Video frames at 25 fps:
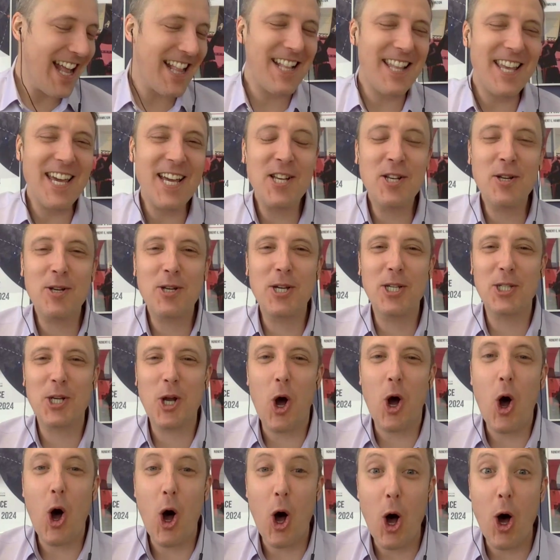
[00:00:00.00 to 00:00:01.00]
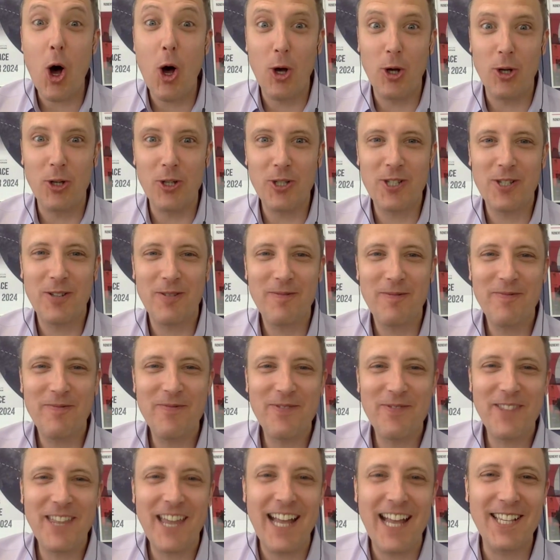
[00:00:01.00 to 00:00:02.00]
That thing just halts.
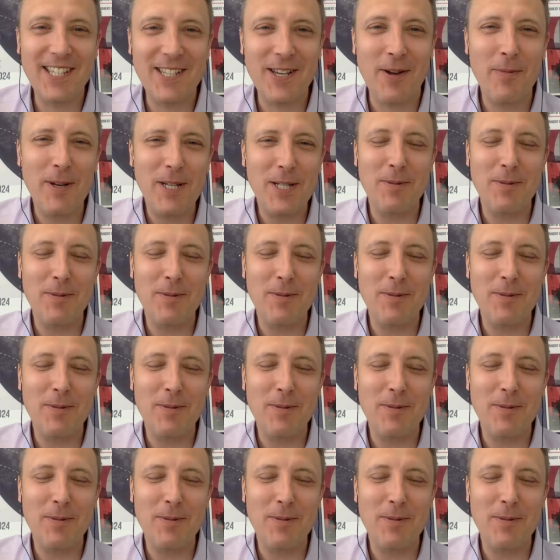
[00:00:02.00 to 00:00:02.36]
Ass.